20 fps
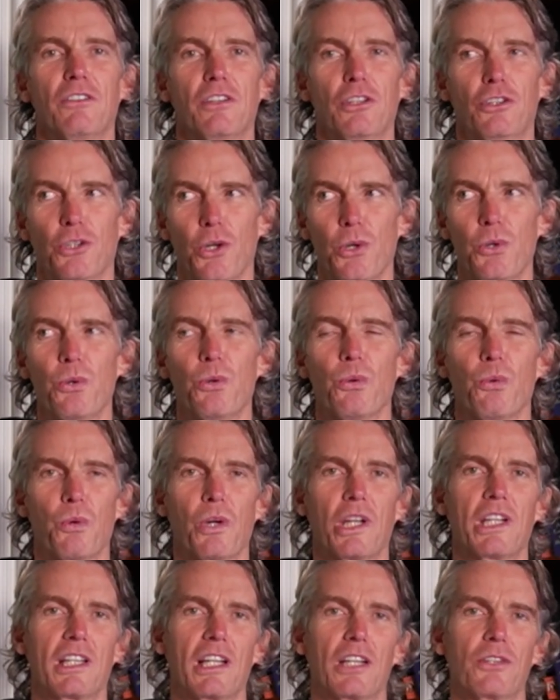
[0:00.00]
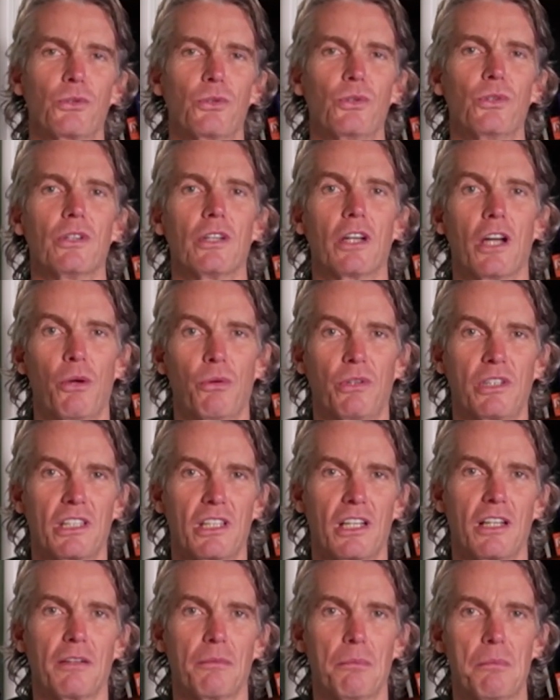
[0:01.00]
Now, what can I do? How can
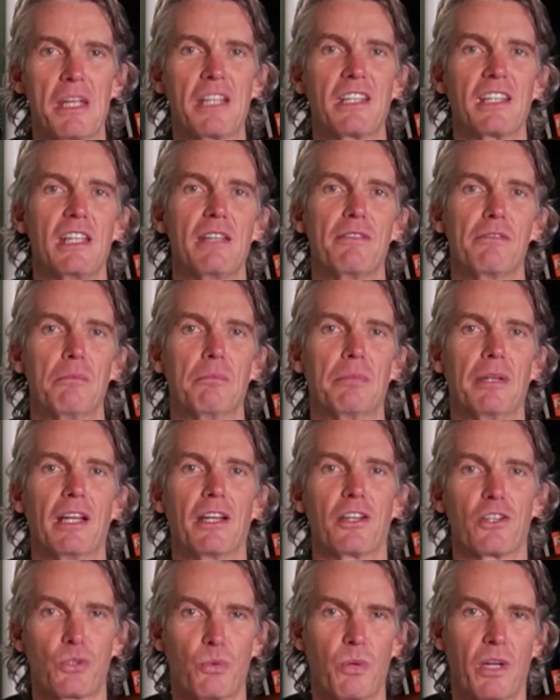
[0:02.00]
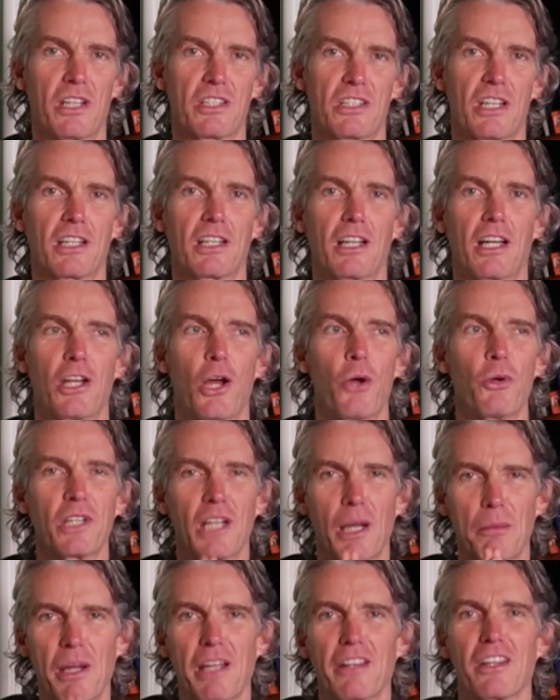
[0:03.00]
I make it even better as quick as I can? How
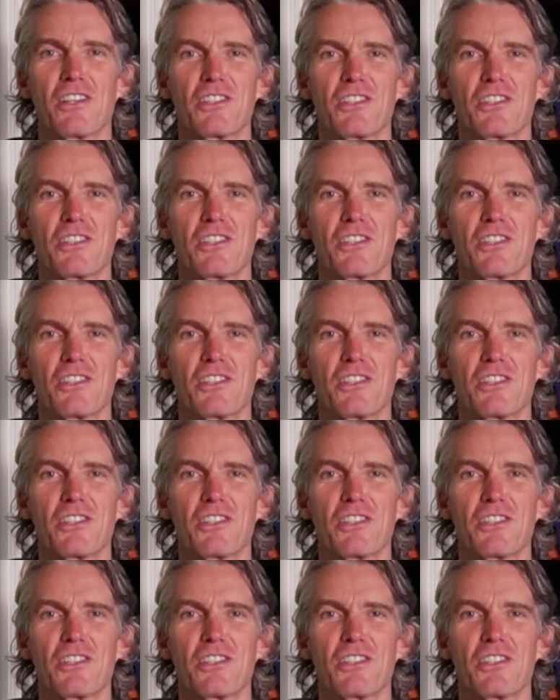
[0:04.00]
can I make this